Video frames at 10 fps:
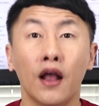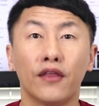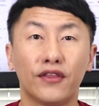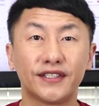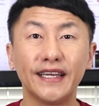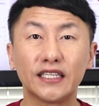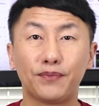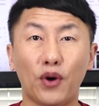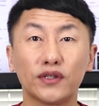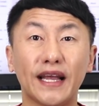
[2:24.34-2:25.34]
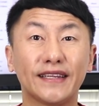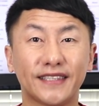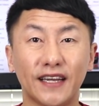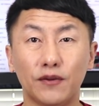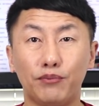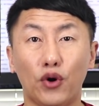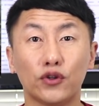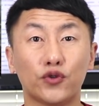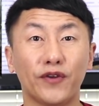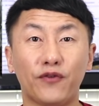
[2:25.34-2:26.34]
The 6-bolt and
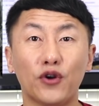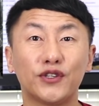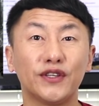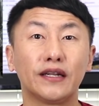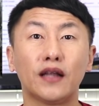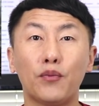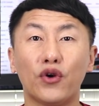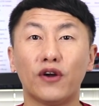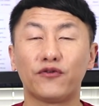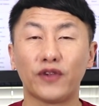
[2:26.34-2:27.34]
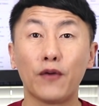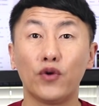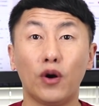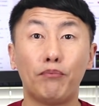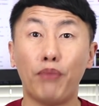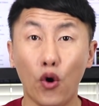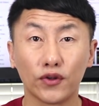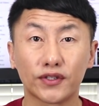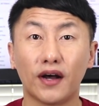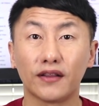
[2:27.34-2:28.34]
7-bolt refer to the number of flywheel
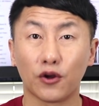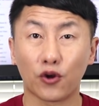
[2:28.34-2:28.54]
bolts on the